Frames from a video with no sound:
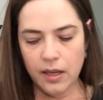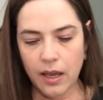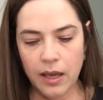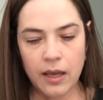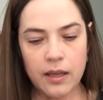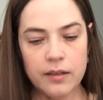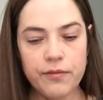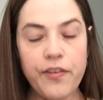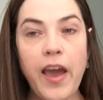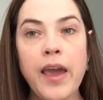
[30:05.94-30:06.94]
And
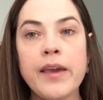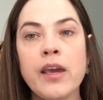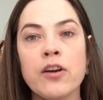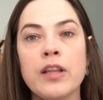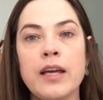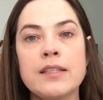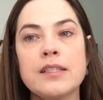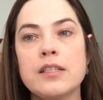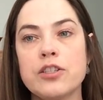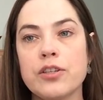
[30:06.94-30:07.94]
Faye, Carolina
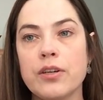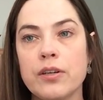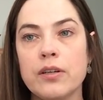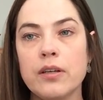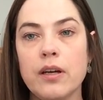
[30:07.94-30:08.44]
Stitcher,